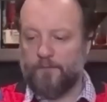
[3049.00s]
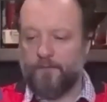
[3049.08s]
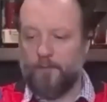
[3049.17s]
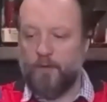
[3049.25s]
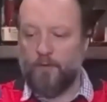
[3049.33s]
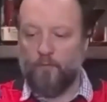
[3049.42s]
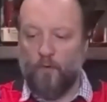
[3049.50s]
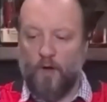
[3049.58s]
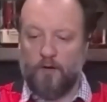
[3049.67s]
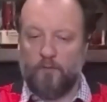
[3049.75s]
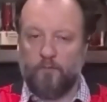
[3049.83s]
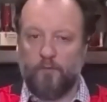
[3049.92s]
For me with
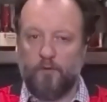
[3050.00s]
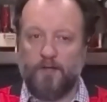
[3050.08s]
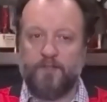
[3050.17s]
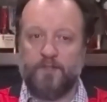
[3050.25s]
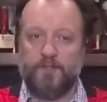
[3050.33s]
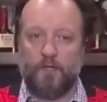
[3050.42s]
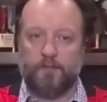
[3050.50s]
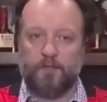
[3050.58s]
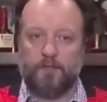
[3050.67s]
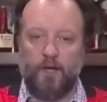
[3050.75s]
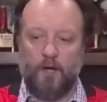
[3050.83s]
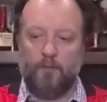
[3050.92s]
water, lots of
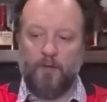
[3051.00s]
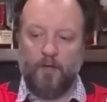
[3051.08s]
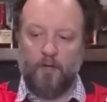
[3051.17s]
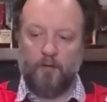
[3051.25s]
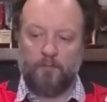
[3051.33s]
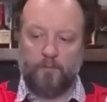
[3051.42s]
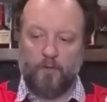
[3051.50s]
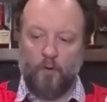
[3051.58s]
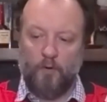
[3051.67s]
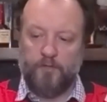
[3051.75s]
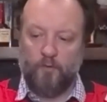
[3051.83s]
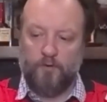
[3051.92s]
salted caramel
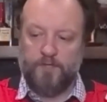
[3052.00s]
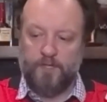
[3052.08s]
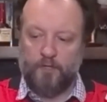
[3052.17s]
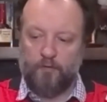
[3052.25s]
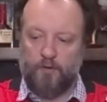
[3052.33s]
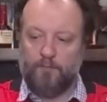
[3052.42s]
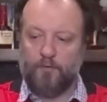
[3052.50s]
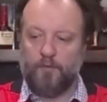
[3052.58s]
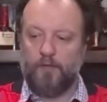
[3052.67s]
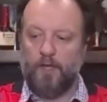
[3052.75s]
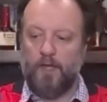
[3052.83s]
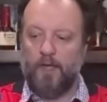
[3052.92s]
going towards like creme
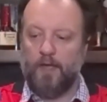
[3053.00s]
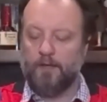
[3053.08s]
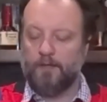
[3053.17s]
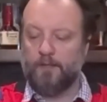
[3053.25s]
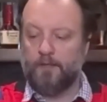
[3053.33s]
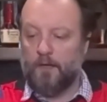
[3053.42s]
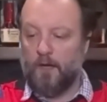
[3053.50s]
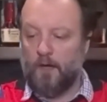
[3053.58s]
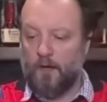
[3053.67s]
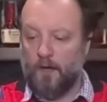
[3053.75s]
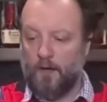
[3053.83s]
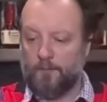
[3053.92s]
brulee,
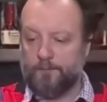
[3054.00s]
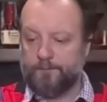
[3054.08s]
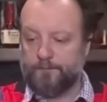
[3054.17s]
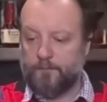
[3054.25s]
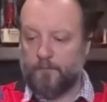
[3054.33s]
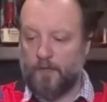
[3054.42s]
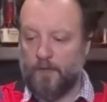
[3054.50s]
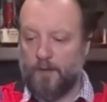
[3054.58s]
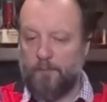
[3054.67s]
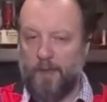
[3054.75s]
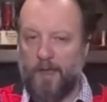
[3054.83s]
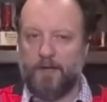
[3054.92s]
and
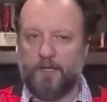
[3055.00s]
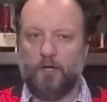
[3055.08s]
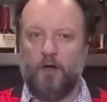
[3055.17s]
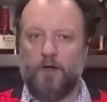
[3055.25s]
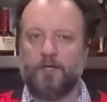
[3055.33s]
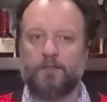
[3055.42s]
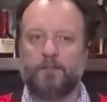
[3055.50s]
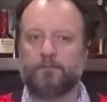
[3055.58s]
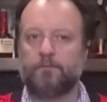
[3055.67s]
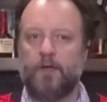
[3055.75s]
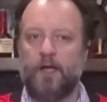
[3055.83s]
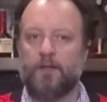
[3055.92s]
panna cotta.
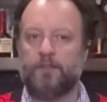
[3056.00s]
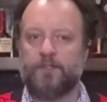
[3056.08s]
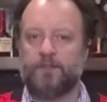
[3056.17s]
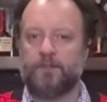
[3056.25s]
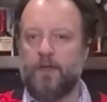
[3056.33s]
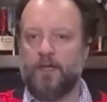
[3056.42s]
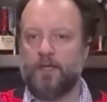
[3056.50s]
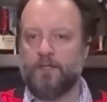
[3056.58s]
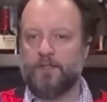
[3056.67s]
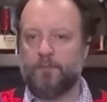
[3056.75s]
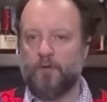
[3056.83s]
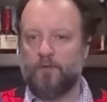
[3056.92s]
I think
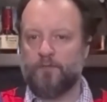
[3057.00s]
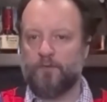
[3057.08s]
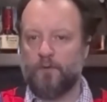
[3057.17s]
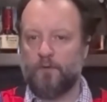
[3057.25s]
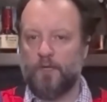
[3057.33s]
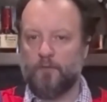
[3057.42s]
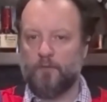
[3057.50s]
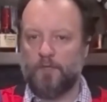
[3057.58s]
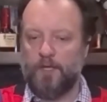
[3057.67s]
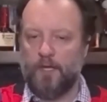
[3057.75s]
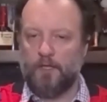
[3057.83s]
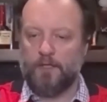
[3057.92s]
it's beautiful, like
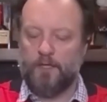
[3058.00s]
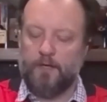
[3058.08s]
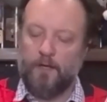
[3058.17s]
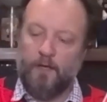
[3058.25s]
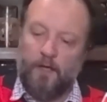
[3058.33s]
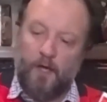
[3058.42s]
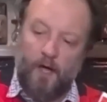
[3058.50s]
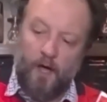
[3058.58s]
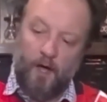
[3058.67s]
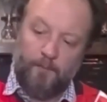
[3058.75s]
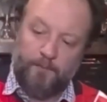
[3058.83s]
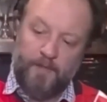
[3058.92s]
really elegant.
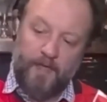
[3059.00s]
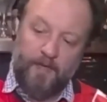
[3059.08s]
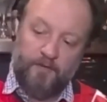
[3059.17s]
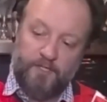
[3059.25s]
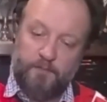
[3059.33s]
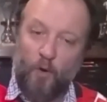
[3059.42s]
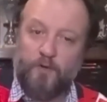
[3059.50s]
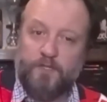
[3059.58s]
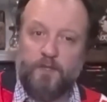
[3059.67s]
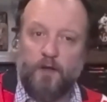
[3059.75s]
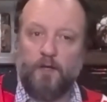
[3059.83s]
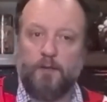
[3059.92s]
And the smoke's
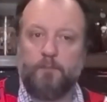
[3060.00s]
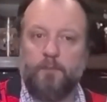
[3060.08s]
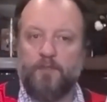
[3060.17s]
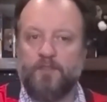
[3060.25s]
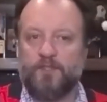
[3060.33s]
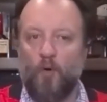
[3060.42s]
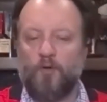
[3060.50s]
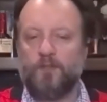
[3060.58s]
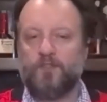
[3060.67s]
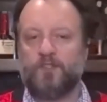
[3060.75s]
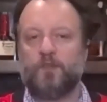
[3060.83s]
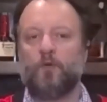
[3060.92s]
there, like, but the smoke
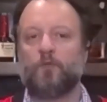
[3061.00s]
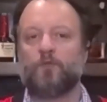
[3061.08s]
is